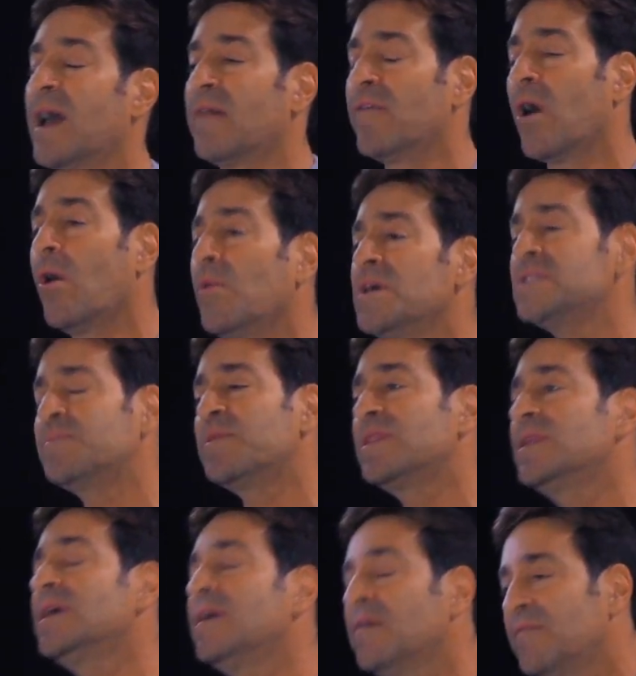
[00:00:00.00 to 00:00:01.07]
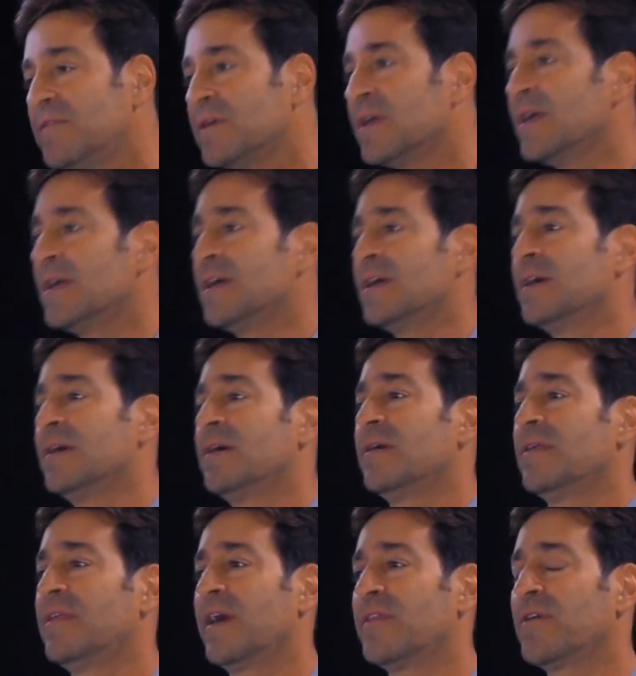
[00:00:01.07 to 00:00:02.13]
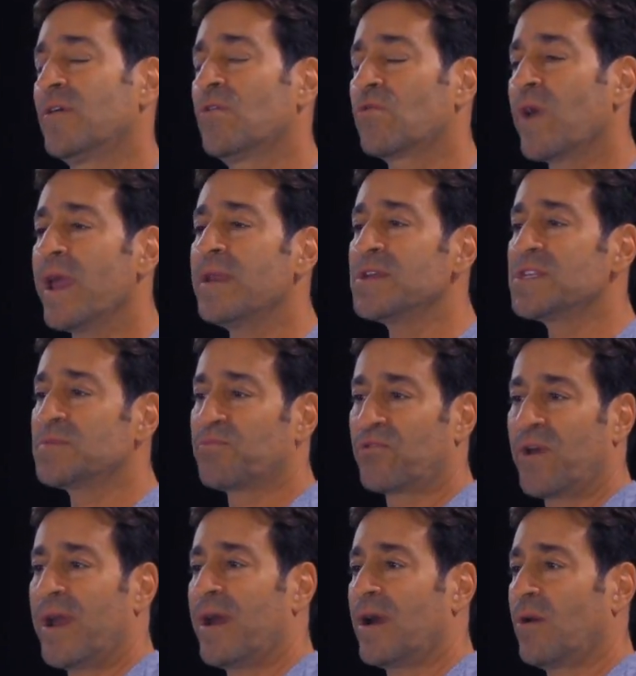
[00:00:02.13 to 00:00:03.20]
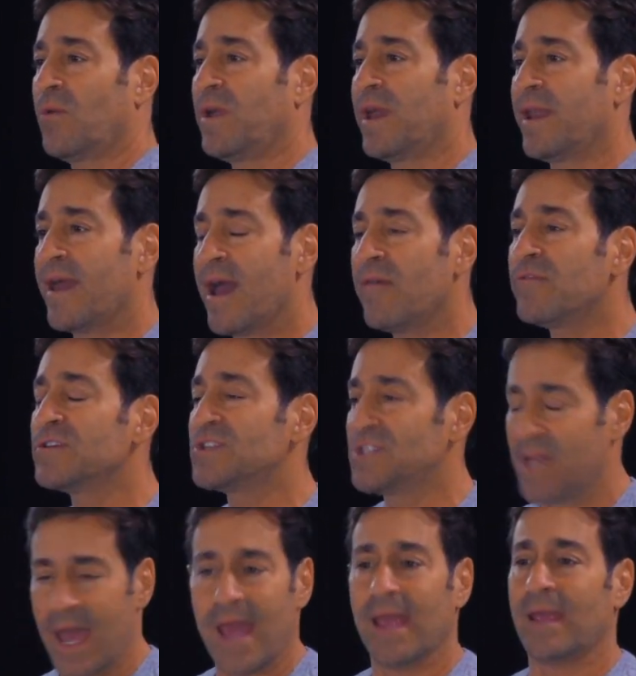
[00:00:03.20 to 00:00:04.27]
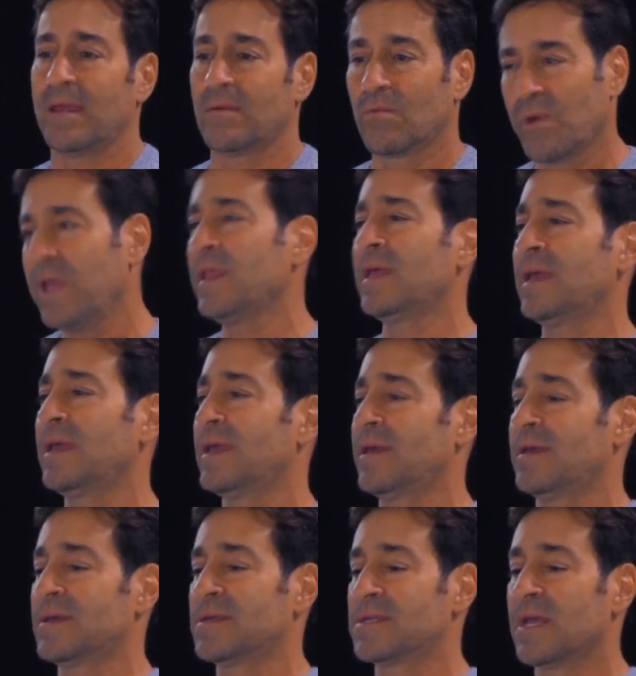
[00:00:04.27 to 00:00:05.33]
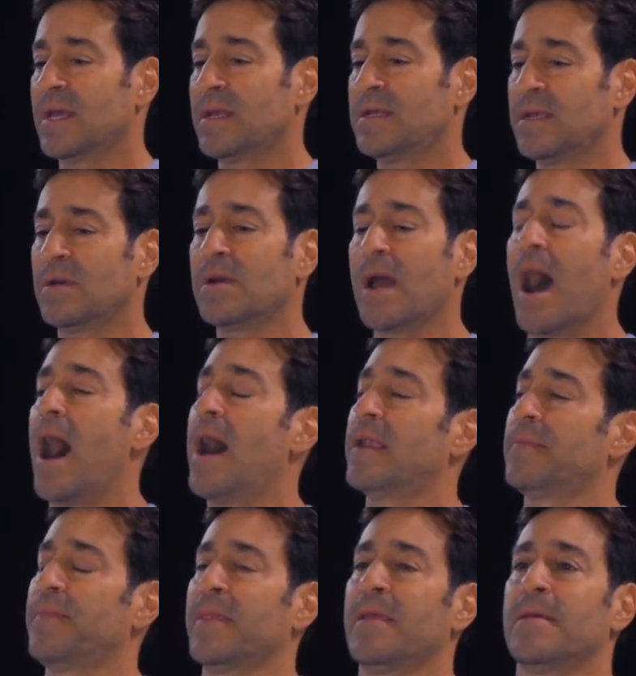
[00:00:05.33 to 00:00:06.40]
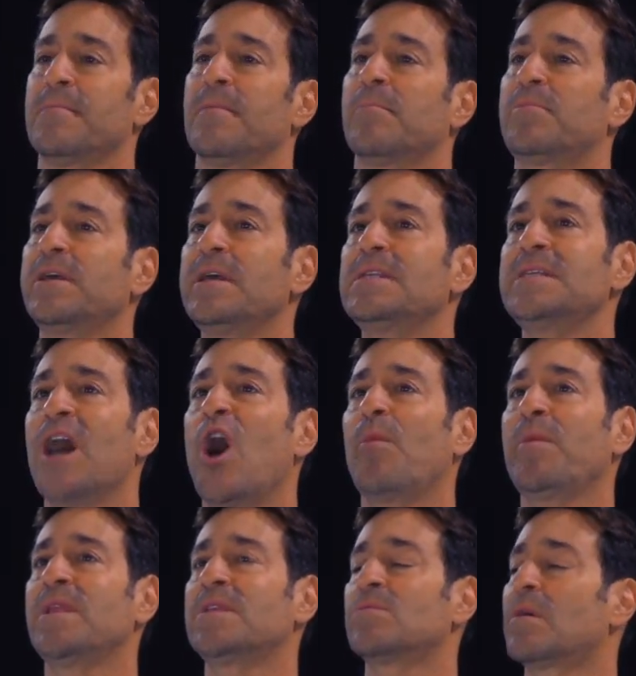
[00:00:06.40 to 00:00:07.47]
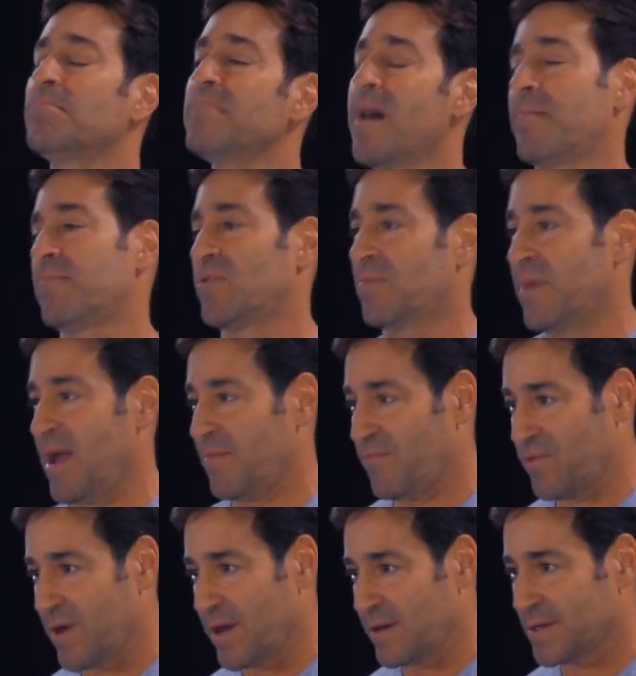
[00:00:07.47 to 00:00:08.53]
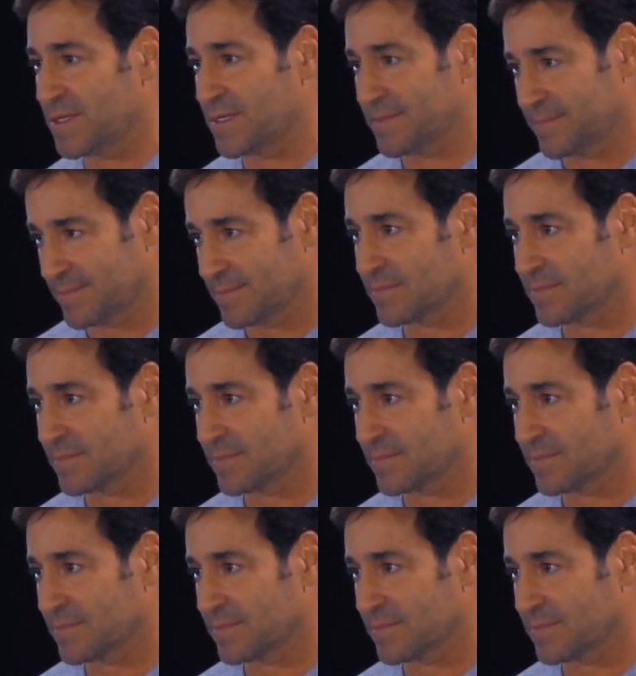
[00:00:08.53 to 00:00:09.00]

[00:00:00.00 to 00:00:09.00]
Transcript: I've always believed that the greatest prayer we could ever say really is, dear God, please help me to remember my prayers.